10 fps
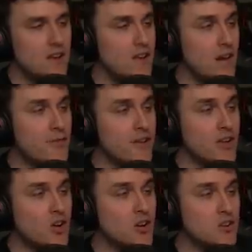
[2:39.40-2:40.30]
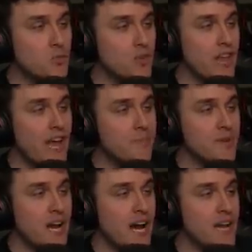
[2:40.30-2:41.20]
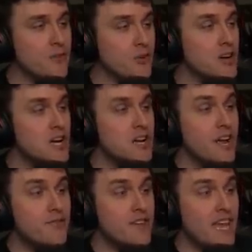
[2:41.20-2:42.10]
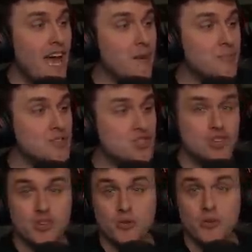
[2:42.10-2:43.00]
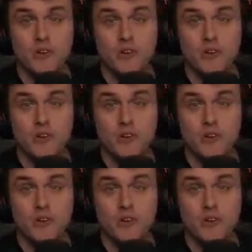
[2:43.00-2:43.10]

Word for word: Nothing good will happen either. Nothing happens to you.